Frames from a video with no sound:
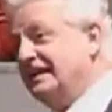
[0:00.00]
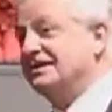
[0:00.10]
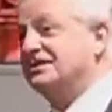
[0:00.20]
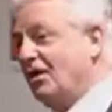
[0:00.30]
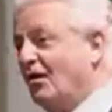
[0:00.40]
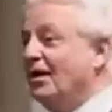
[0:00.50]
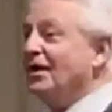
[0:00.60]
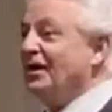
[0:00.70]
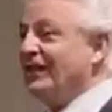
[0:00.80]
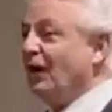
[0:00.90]
And so
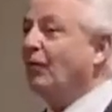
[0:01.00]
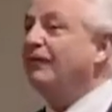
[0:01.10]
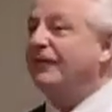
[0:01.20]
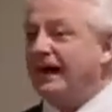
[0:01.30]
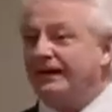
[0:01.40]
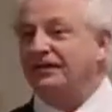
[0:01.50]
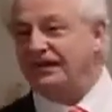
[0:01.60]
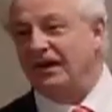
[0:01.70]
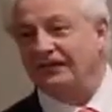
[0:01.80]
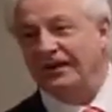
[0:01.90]
there we find
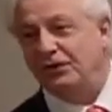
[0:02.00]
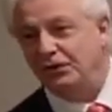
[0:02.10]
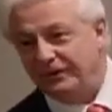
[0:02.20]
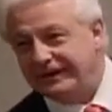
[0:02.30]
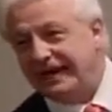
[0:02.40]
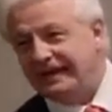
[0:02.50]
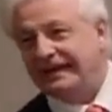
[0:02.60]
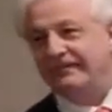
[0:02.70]
ourselves, who can I give